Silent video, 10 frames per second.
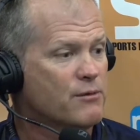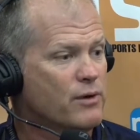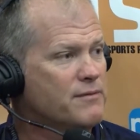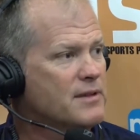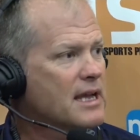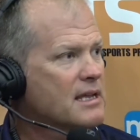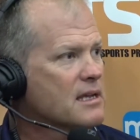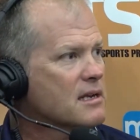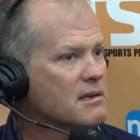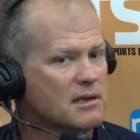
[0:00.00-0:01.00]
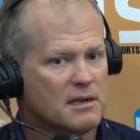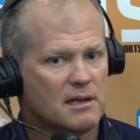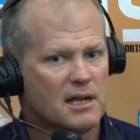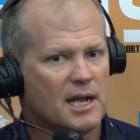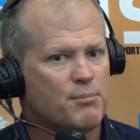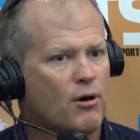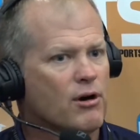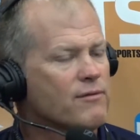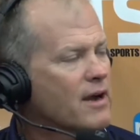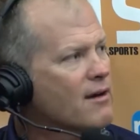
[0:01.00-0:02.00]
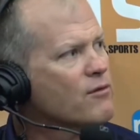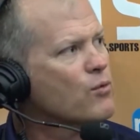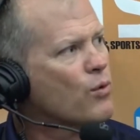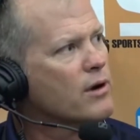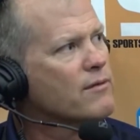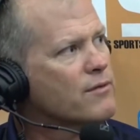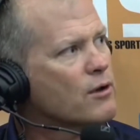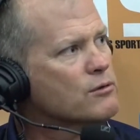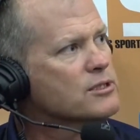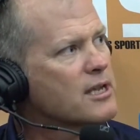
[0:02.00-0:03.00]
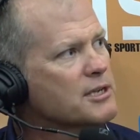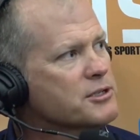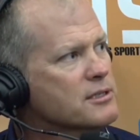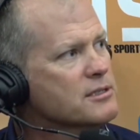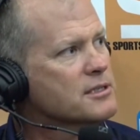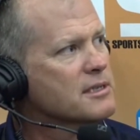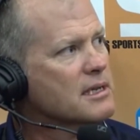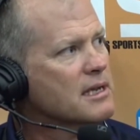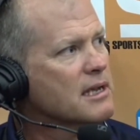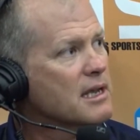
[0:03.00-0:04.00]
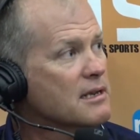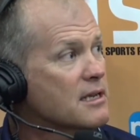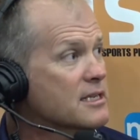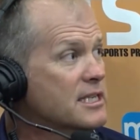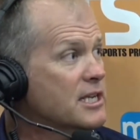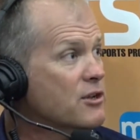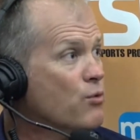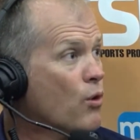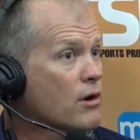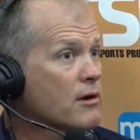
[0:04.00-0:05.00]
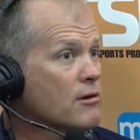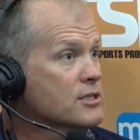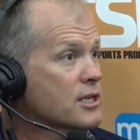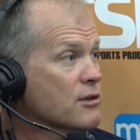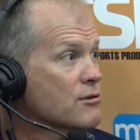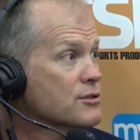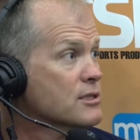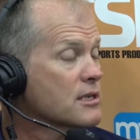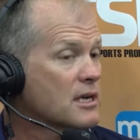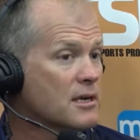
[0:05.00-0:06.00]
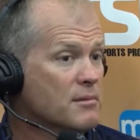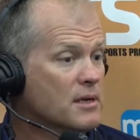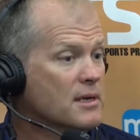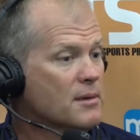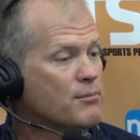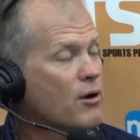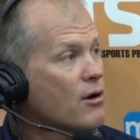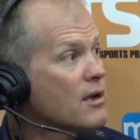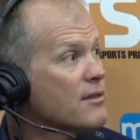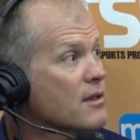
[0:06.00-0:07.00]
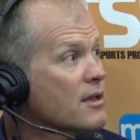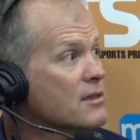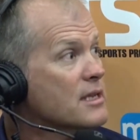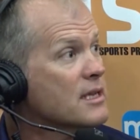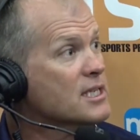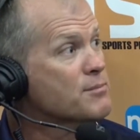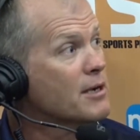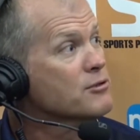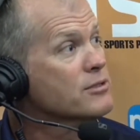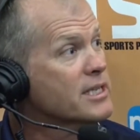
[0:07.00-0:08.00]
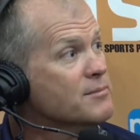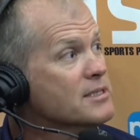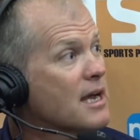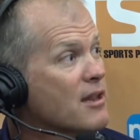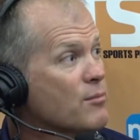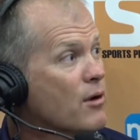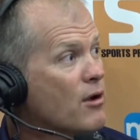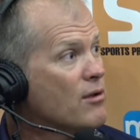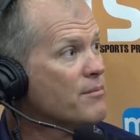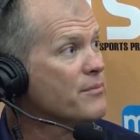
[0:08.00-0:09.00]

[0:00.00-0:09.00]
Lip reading: we've taken a part of every one of those sessions and continued working our skills part on the special team side of the ball,